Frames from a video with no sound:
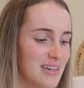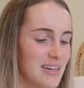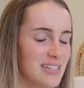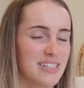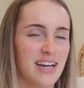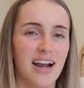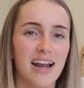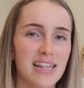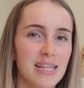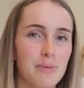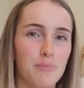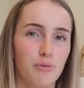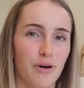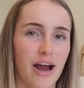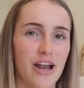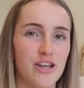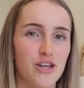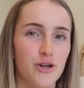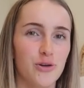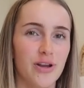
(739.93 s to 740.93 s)
it's kind of like they're
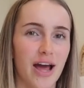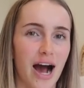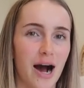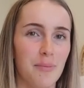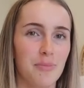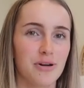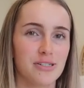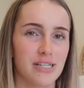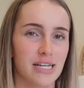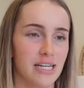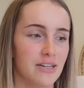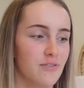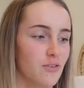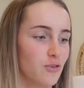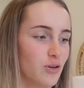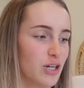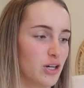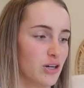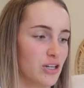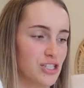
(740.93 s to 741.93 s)
brand new now because I never
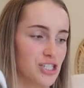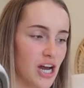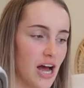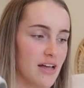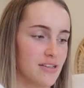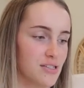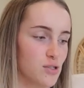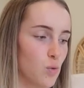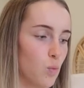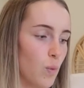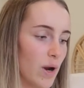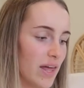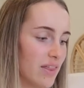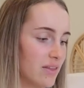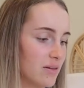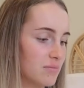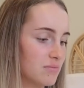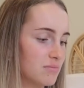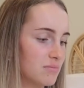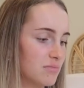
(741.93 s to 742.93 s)
really got a chance to wear
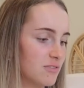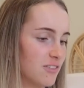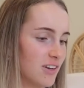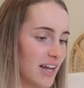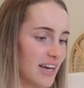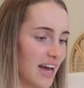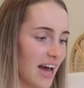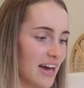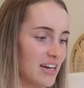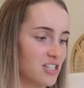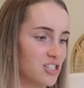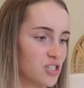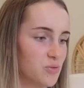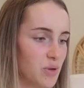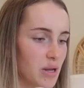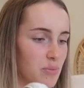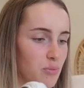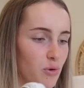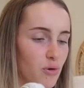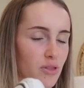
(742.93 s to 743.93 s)
them for like ages
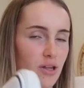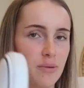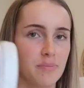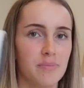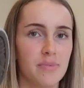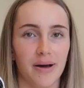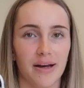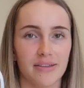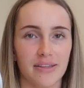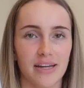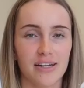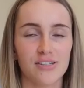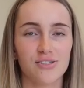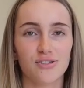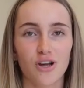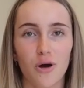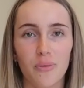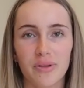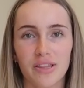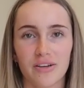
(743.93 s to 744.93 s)
when I bought them. But they just
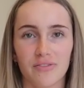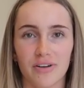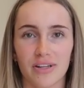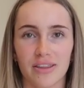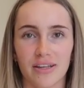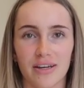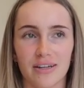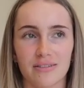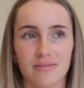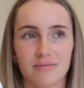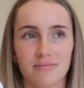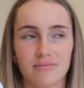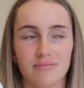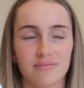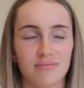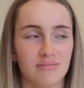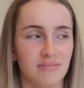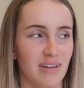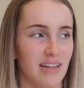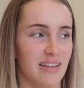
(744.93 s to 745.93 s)
go with everything
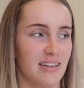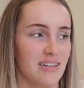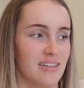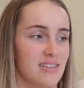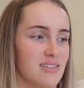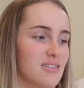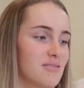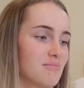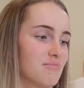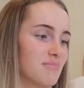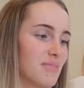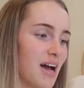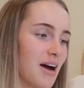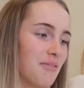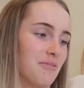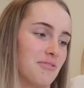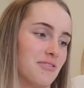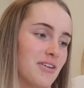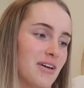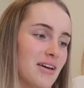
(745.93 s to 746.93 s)
and they're just
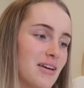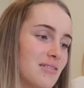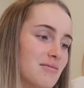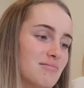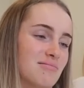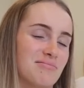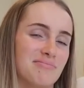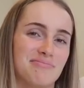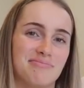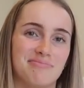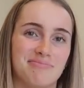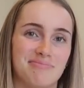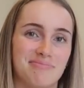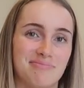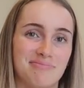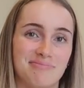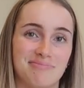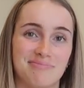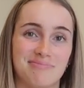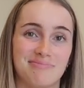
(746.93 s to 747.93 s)
comfy and
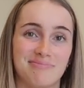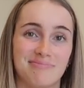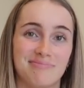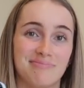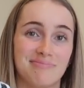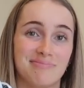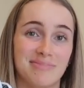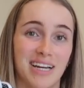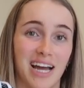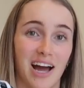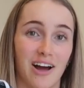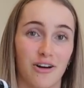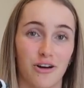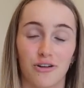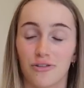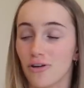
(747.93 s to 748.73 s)
can't go